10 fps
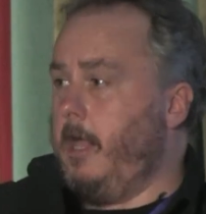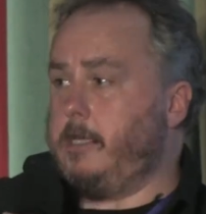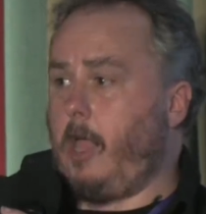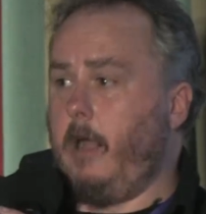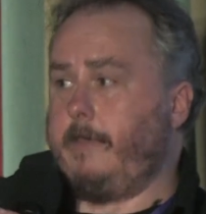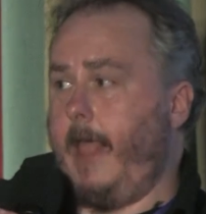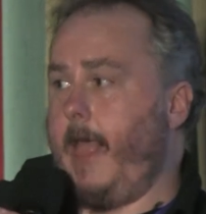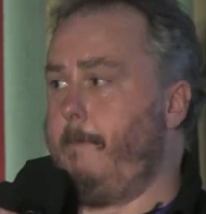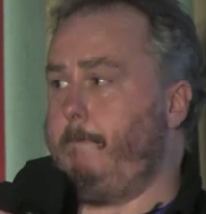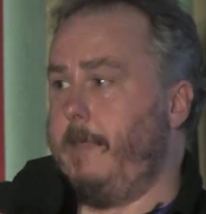talk to the
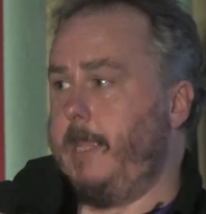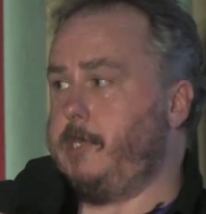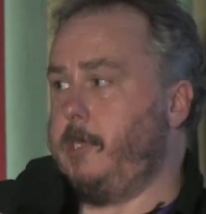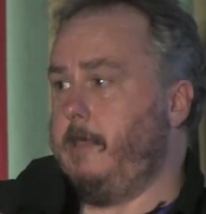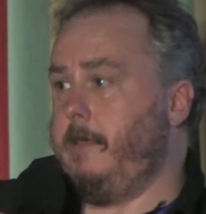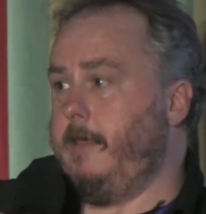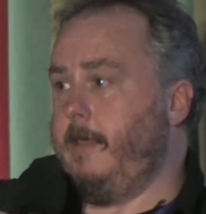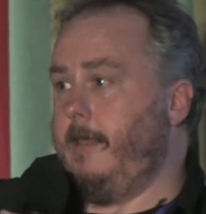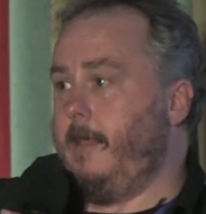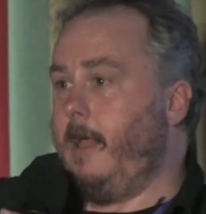hand, bitch.
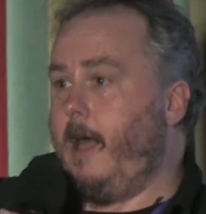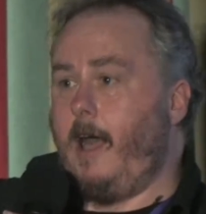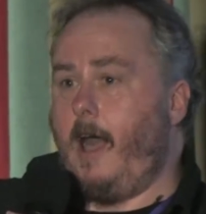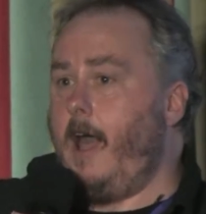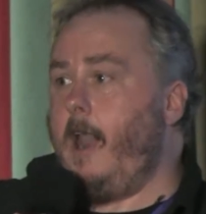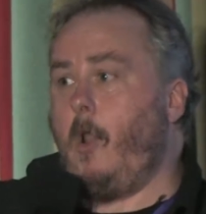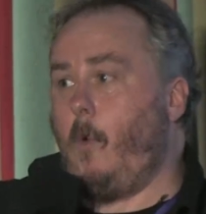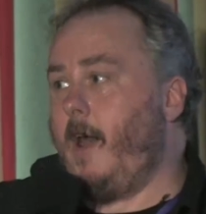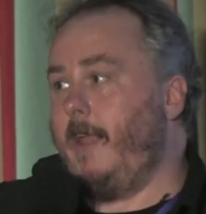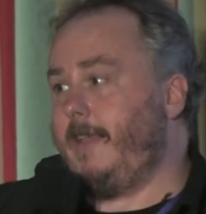I don't know
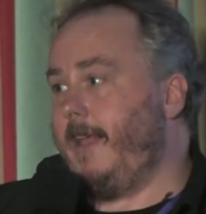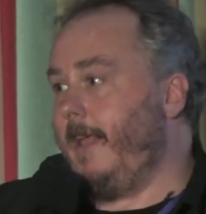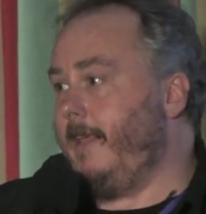why I did it.